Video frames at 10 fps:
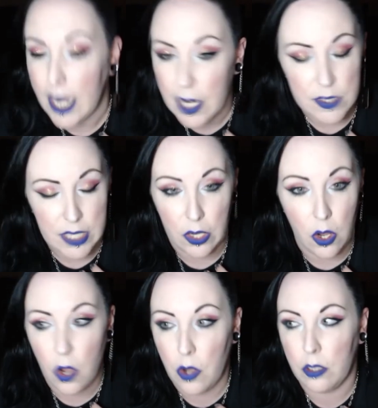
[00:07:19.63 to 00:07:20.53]
And I was
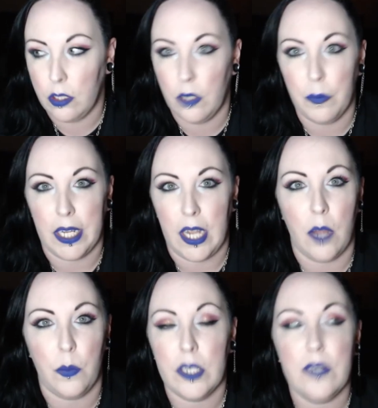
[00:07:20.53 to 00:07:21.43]
like, oh my
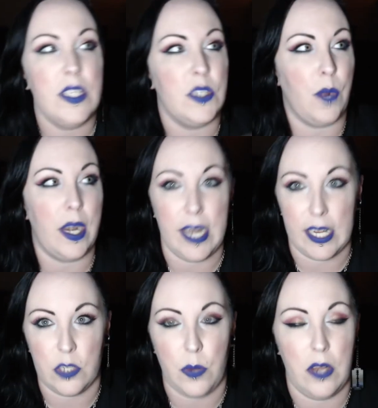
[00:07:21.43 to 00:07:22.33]
god, one of these
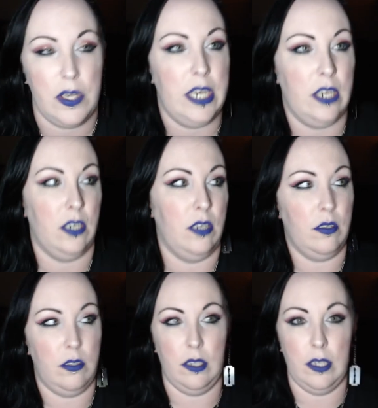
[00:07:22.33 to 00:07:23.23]
rednecks around
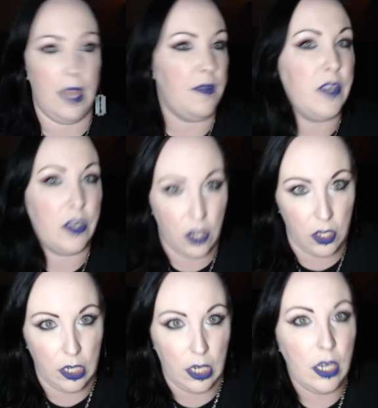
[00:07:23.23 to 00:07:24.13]
here left their
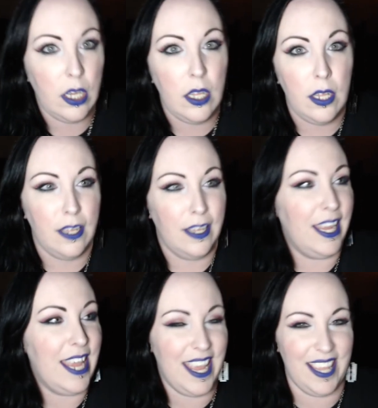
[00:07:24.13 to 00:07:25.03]
daughter,
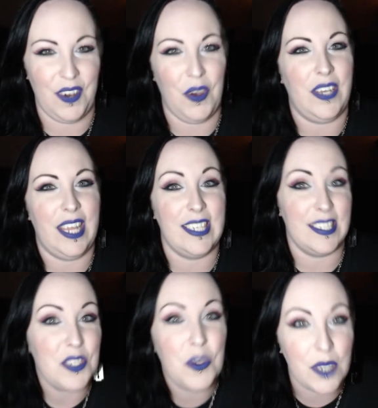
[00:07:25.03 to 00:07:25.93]
or like
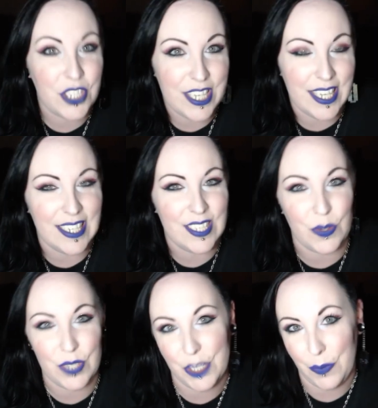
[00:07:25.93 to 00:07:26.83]
doesn't know where she
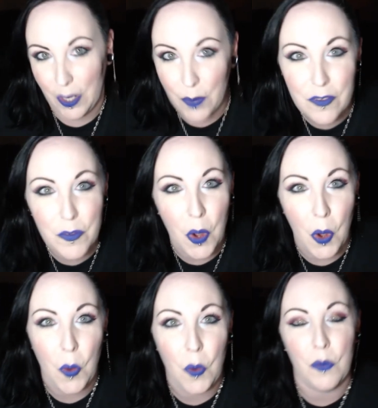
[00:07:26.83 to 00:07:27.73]
is, or she ran away from
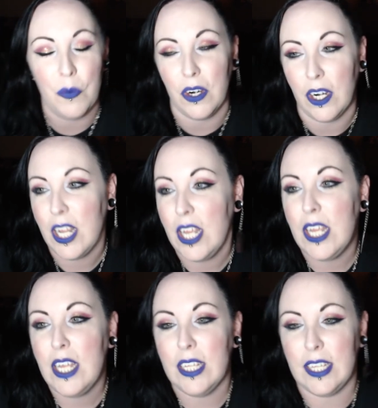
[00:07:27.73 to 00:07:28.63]
home, or
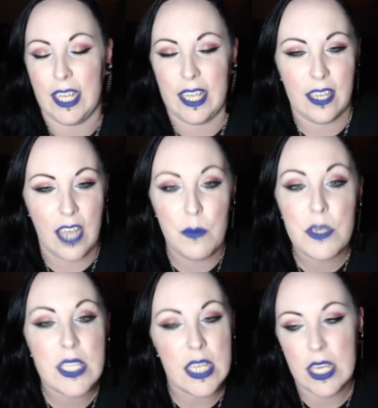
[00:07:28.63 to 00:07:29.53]
like,
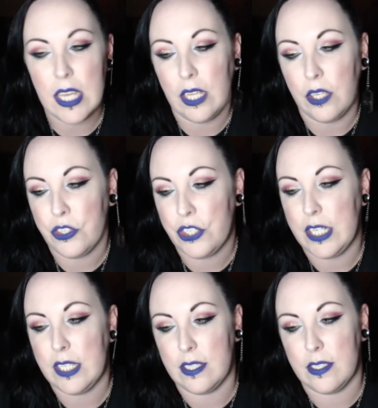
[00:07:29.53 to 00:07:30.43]
I'm just thinking
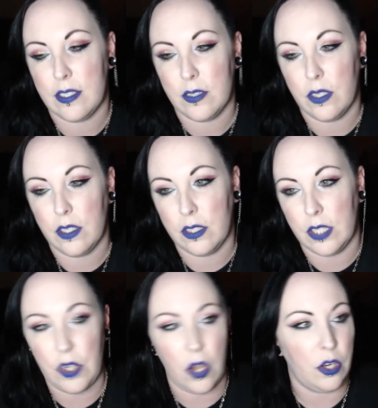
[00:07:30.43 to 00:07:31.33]
she's
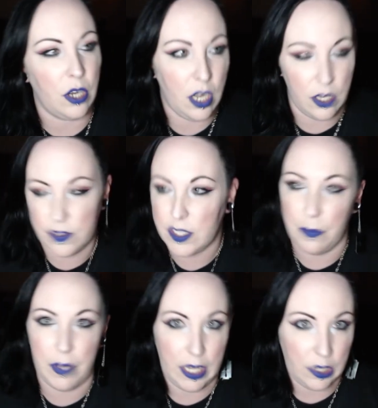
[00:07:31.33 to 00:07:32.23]
the daughter of
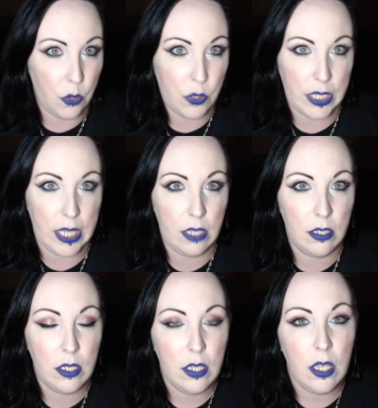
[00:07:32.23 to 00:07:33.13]
somebody locally.